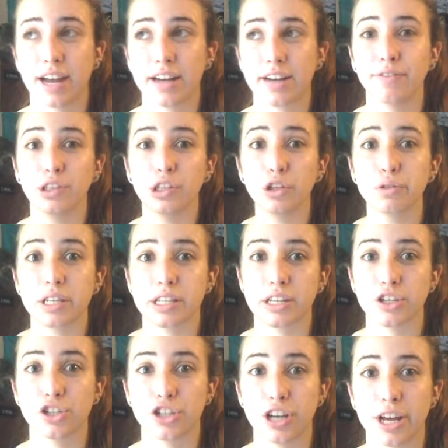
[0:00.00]
kind of loses
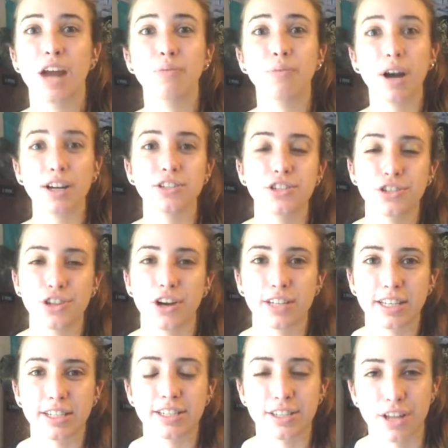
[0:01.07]
his shit. And while she's
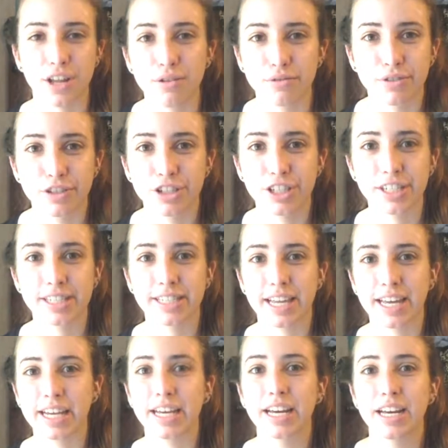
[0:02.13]
talking to Sloane, she's
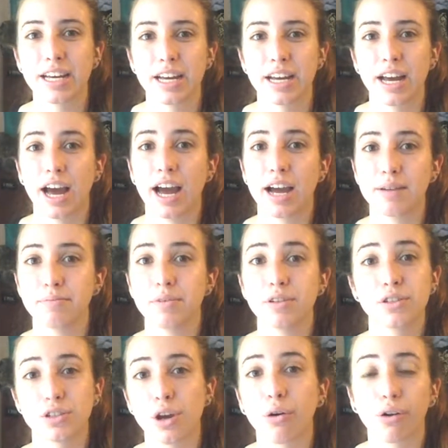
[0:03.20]
like, I'm
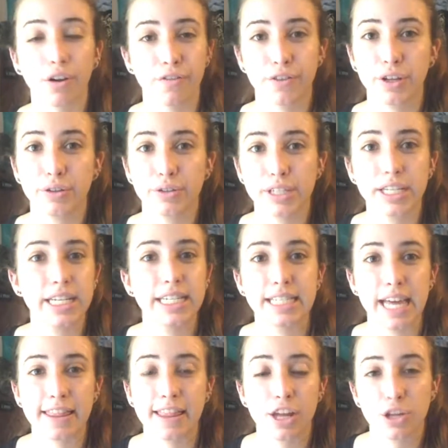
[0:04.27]
so confused. He
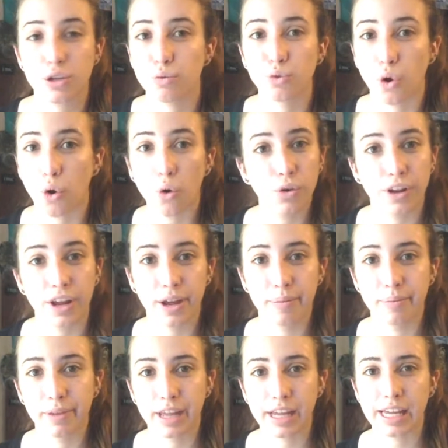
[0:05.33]
said that you told
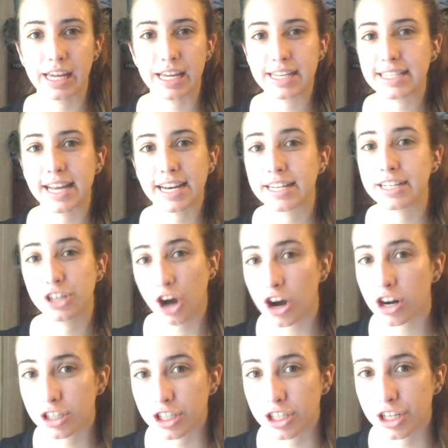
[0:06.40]
him. Like, he said he
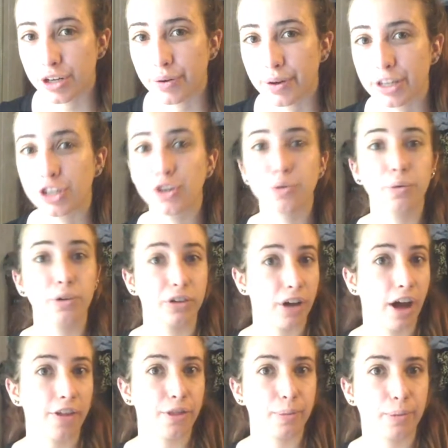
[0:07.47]
talked to you and you were
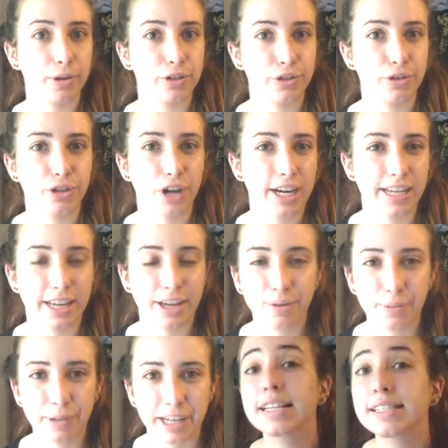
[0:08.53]
not the person who tried to kill
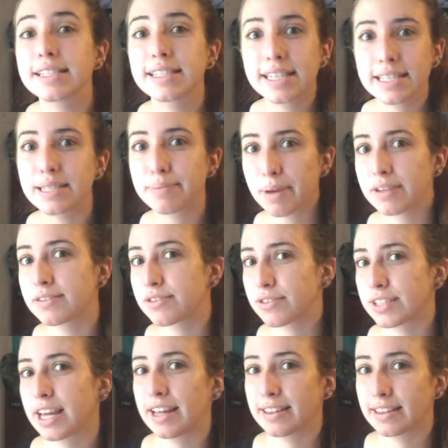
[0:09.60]
me. And since
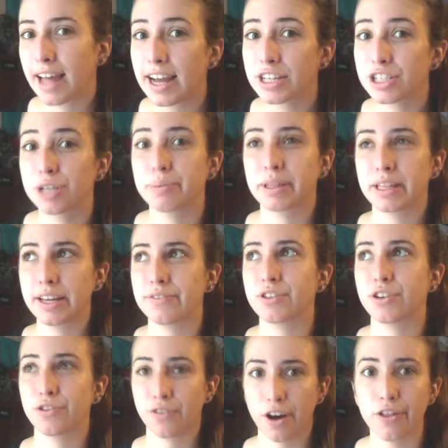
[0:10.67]
monsters can't lie, she believes
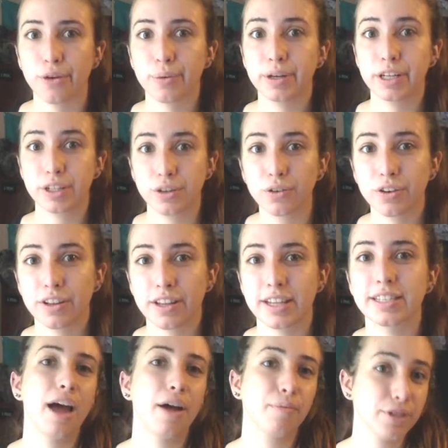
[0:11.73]
her father when he told her
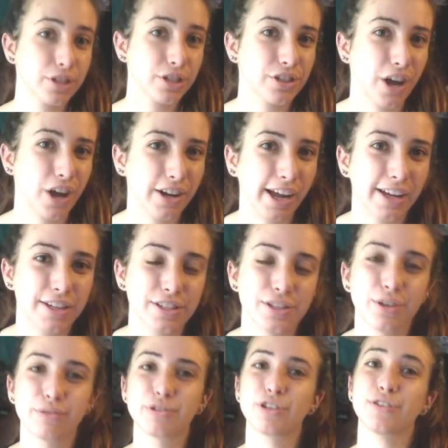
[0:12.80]
this. And when she's talking to
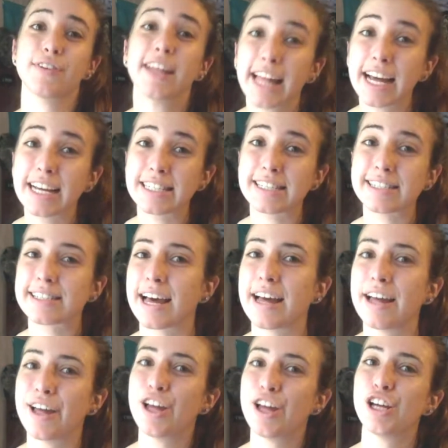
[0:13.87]
Sloane, she realizes that
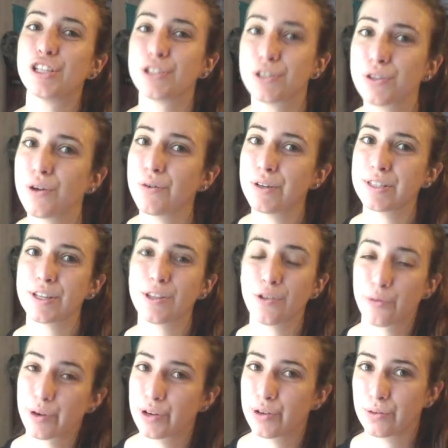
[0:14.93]
Sloane isn't the
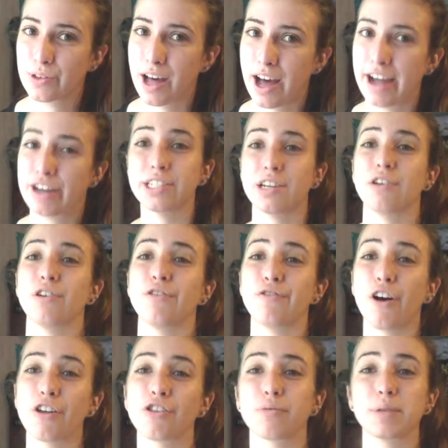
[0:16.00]
one who lied, and her
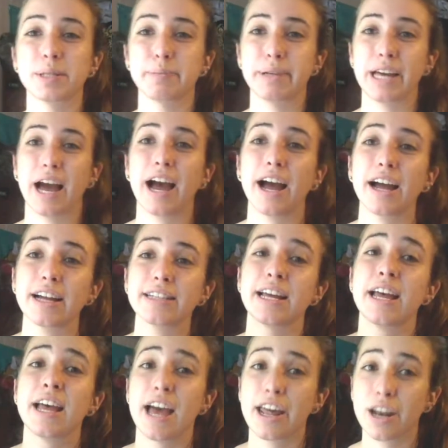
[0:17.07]
father was behind
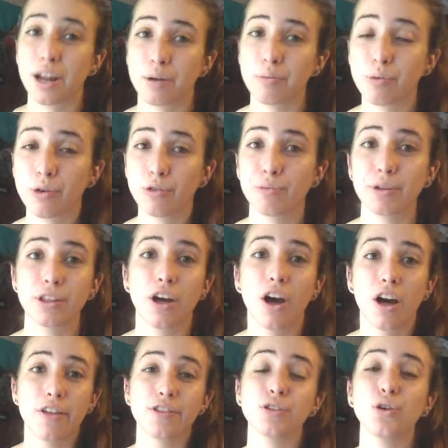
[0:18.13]
and on board with
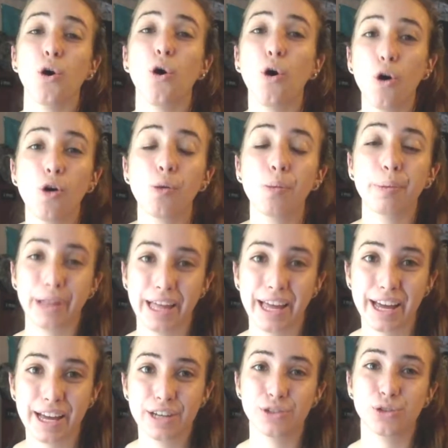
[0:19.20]
this whole
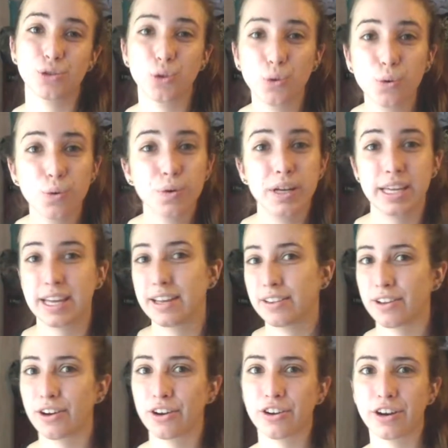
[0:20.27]
plan to
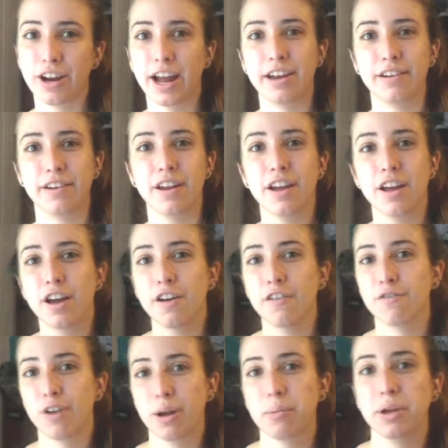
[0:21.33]
kill her and
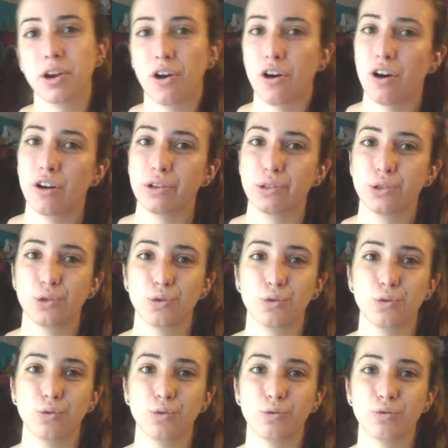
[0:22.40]
frame it all
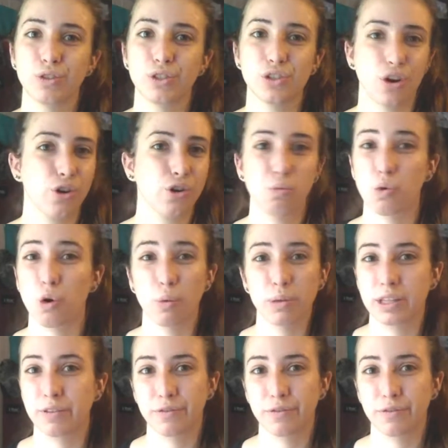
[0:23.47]
to start a war with the